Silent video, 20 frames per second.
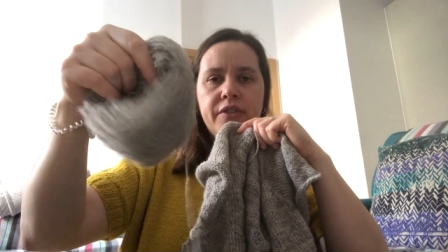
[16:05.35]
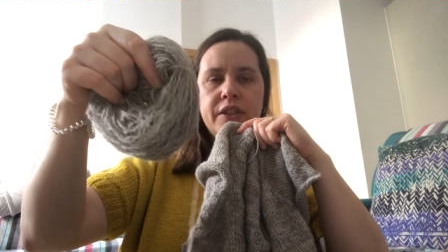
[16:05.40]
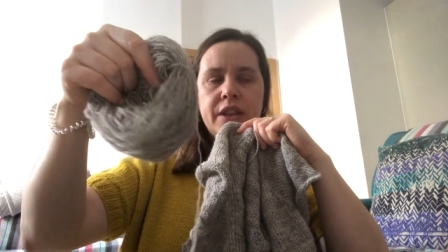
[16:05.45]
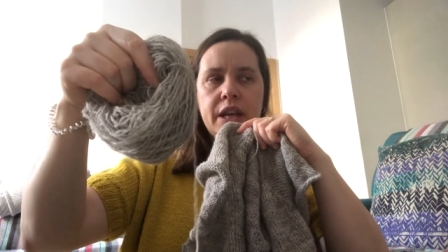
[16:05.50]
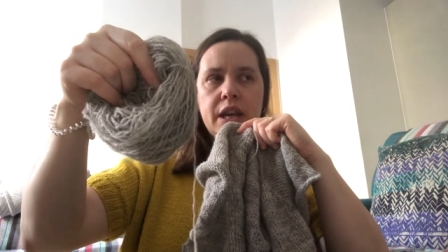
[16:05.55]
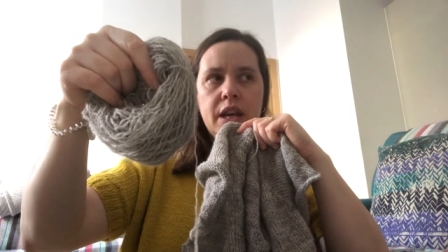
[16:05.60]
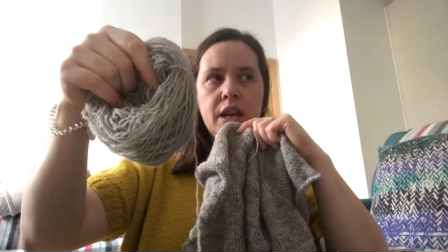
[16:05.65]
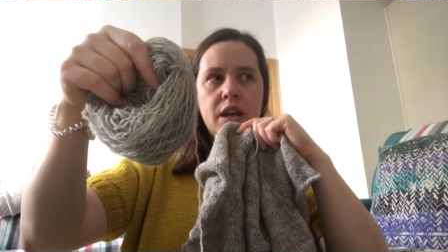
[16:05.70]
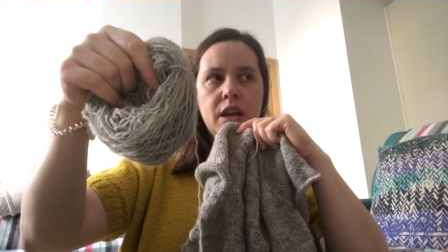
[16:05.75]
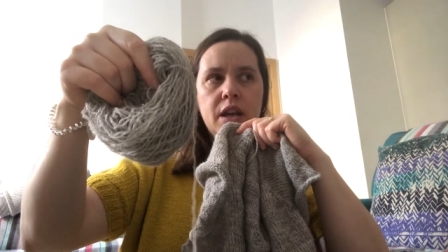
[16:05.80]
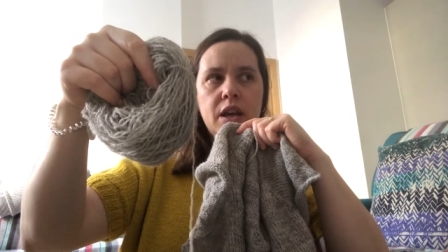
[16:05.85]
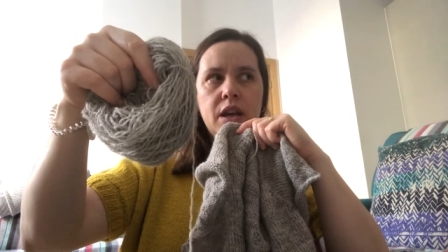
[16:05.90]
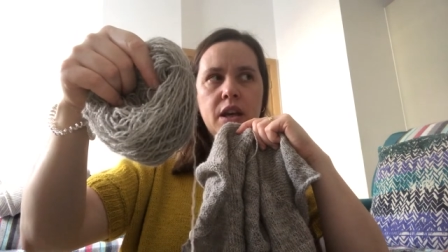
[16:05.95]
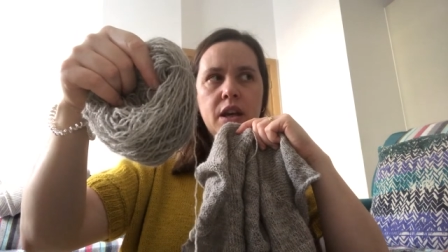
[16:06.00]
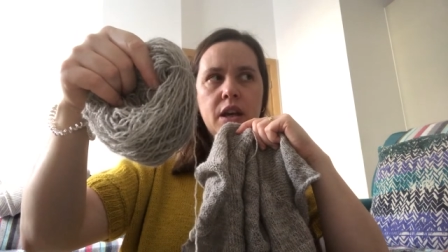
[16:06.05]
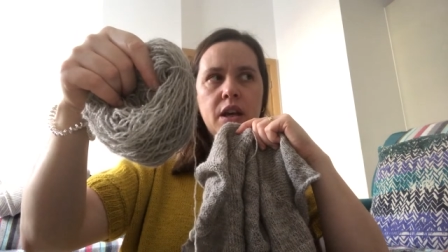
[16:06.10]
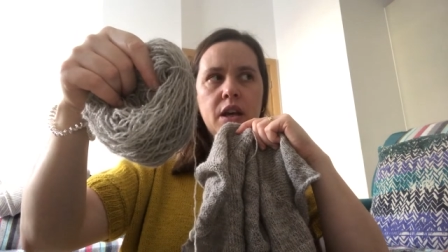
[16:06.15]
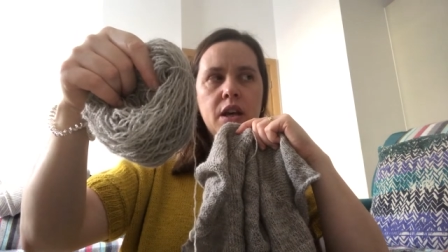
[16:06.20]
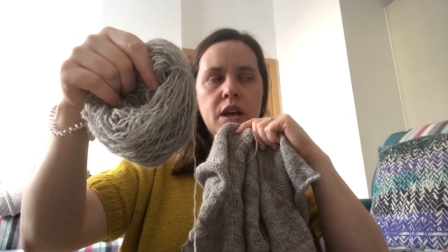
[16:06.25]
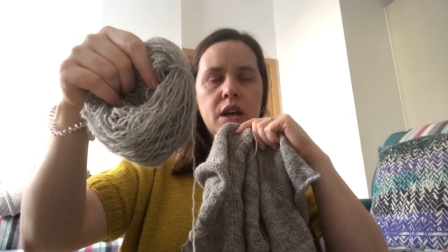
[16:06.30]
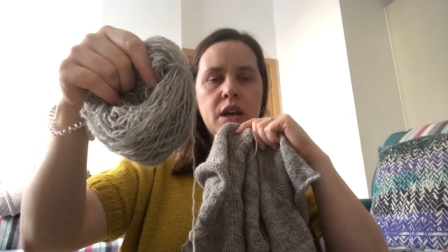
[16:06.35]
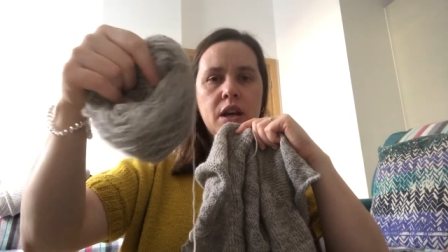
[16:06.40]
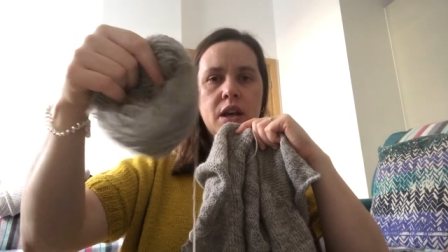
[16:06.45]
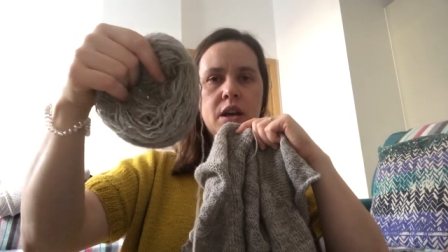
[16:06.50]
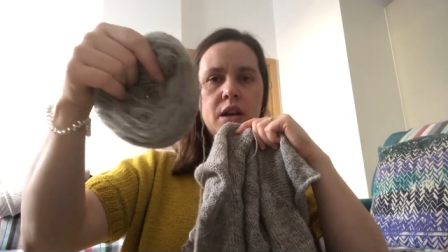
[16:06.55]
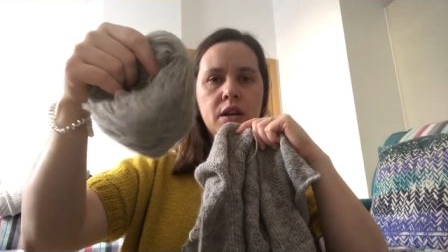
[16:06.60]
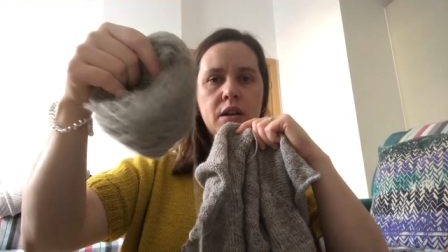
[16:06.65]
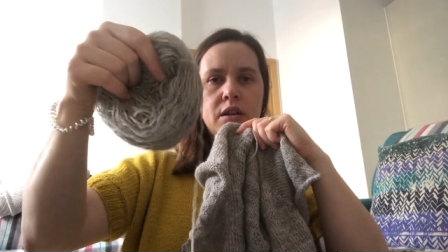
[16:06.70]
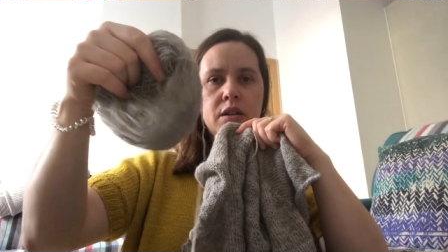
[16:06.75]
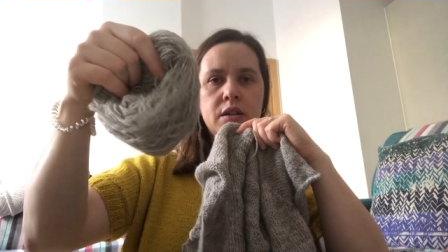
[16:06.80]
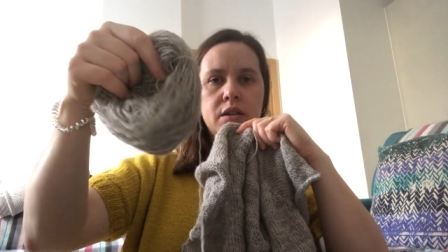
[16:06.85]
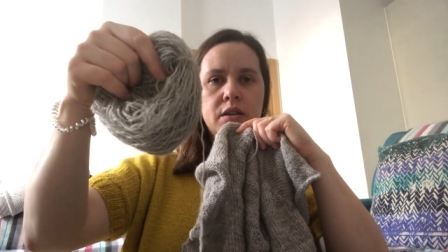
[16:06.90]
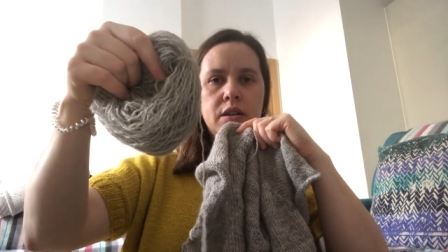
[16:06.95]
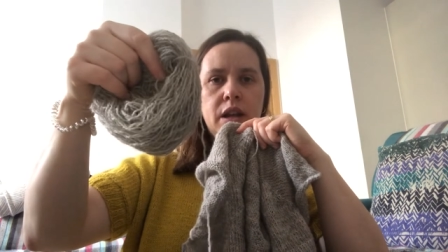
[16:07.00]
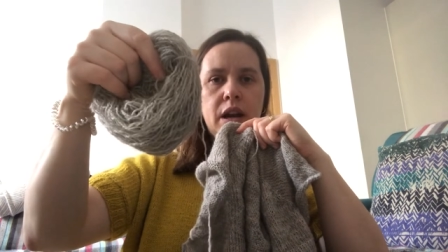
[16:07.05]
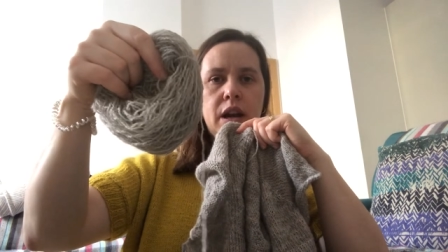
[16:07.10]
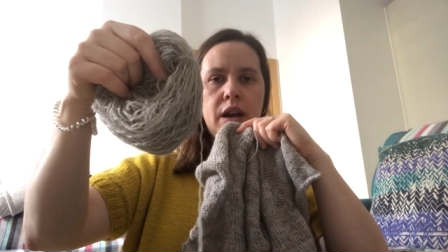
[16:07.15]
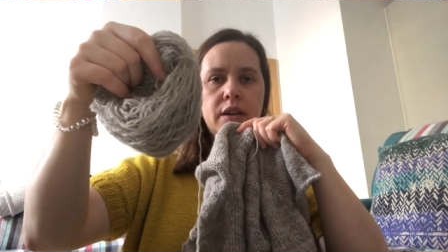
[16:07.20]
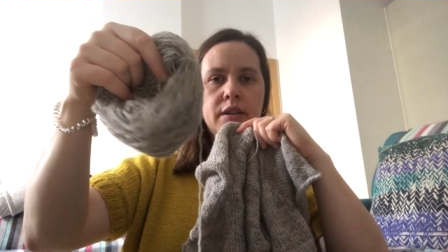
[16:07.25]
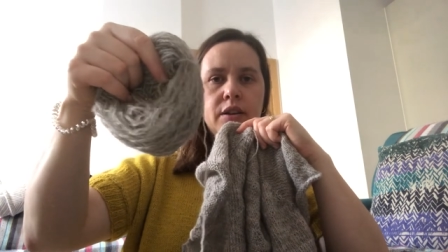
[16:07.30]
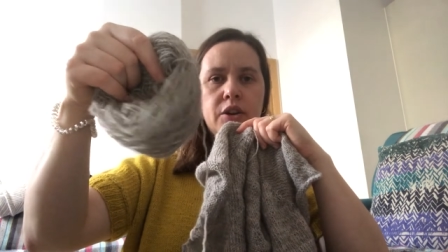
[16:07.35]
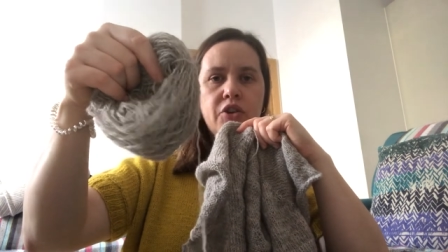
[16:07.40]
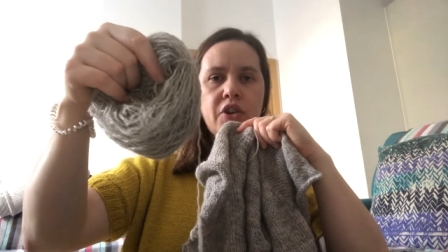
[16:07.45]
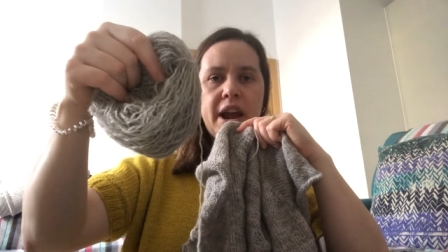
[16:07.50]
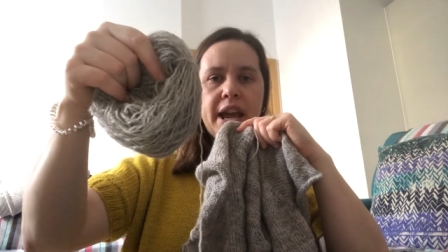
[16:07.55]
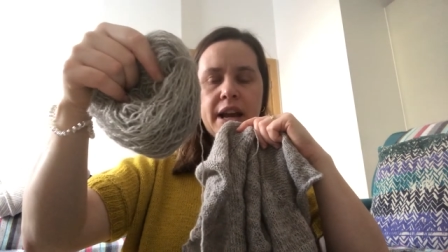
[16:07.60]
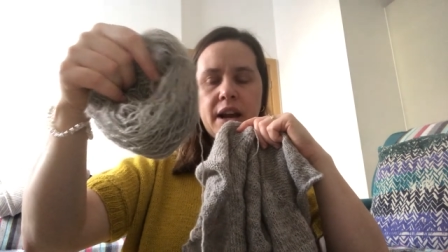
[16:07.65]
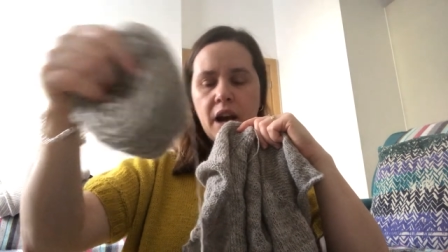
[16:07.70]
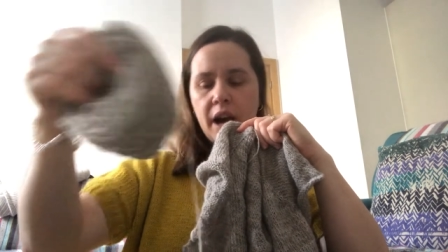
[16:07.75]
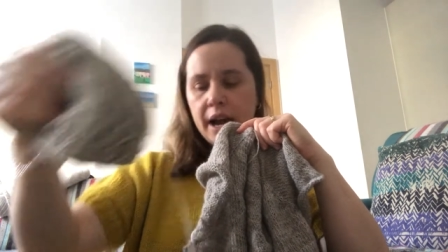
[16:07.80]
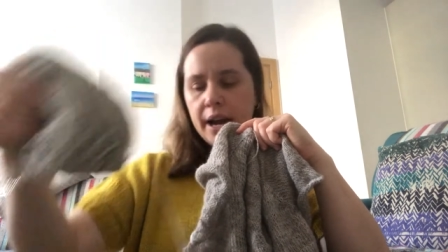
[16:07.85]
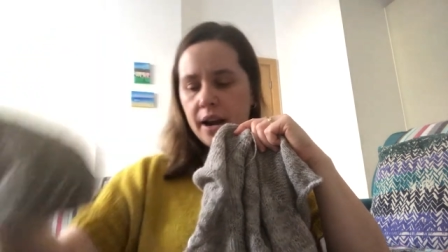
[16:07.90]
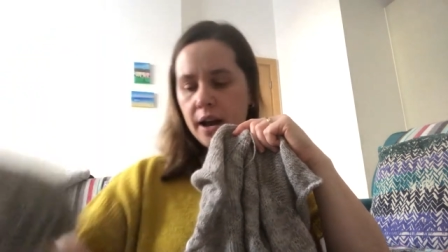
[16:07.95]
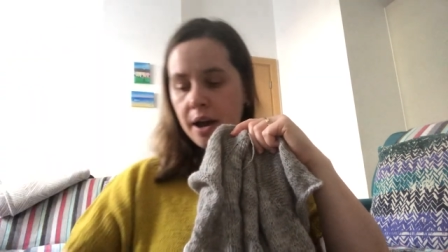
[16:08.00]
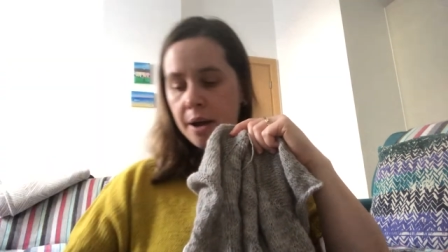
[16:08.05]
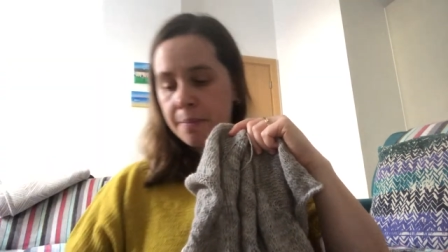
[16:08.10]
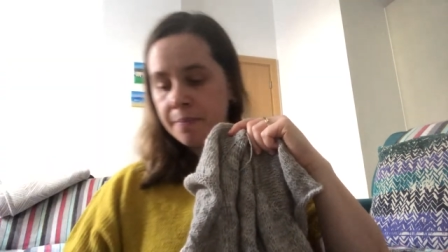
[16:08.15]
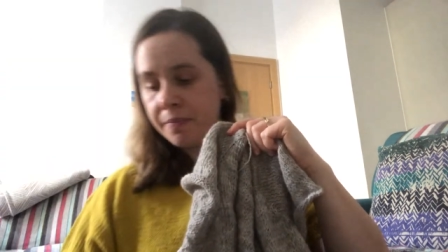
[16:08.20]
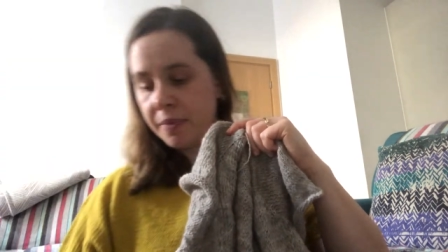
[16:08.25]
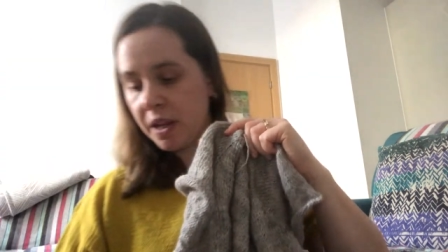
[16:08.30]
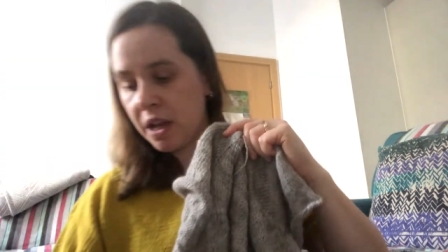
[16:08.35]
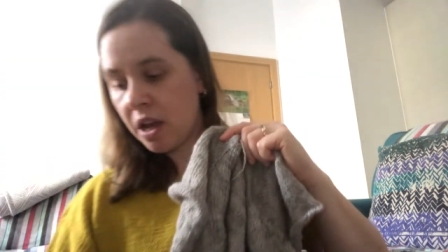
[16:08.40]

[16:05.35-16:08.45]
the, the gray color.